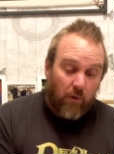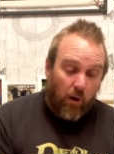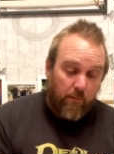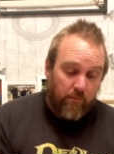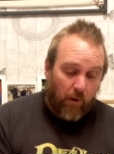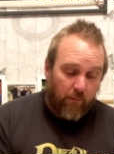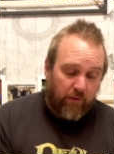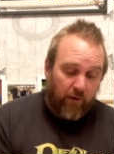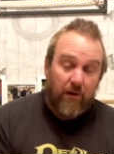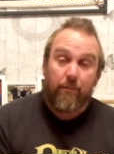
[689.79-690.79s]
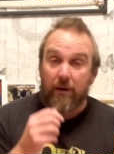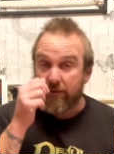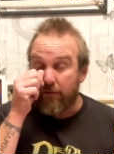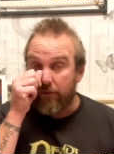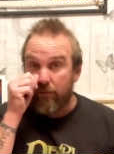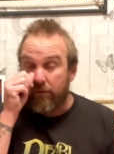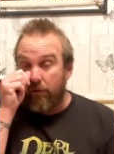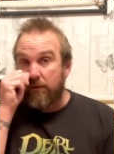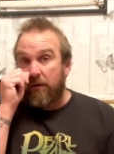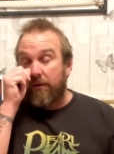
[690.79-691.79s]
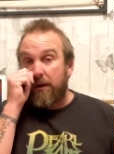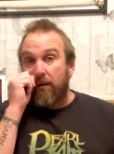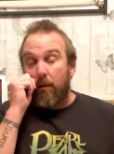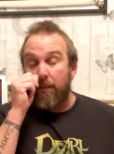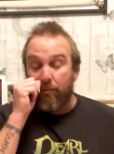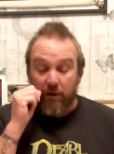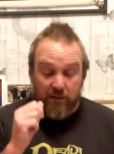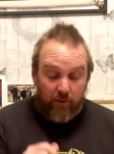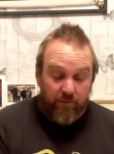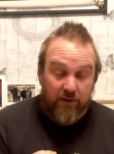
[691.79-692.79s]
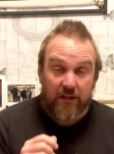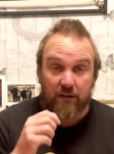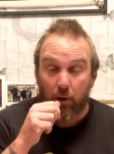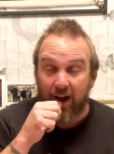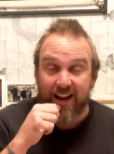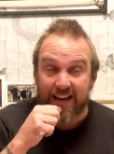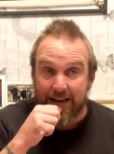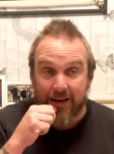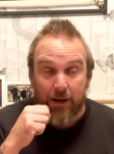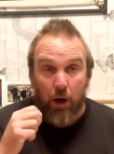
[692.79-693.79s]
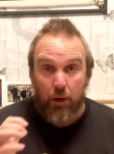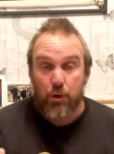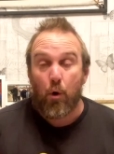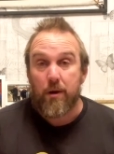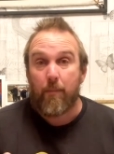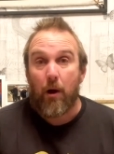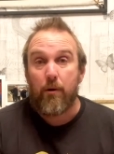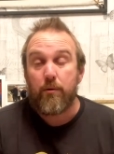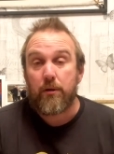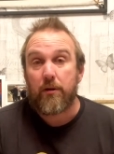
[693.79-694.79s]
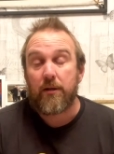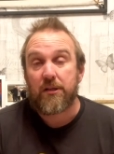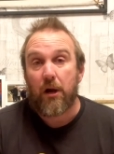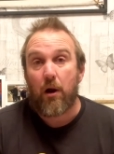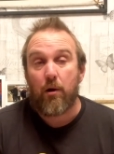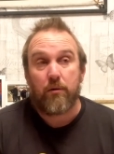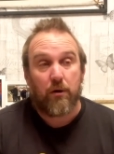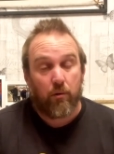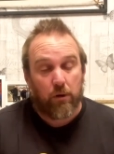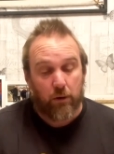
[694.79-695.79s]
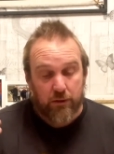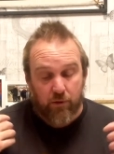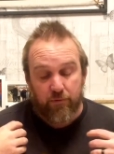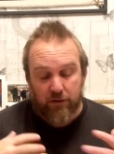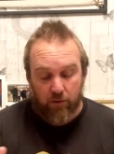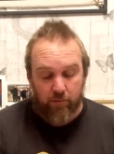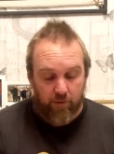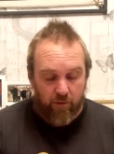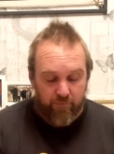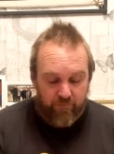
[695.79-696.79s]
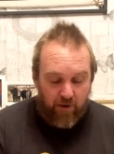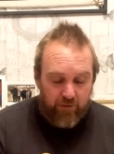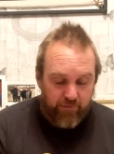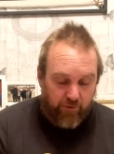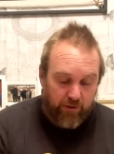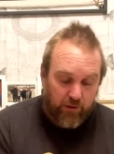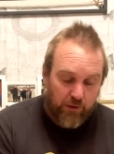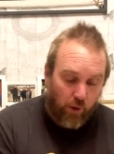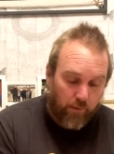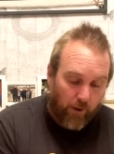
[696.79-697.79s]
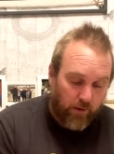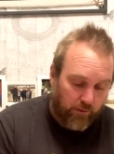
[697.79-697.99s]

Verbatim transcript: I'm thoroughly impressed with it. The also thing that I'm impressed with is it's got a night mode, so turn all the lights off, and it's got a very, very good night mode.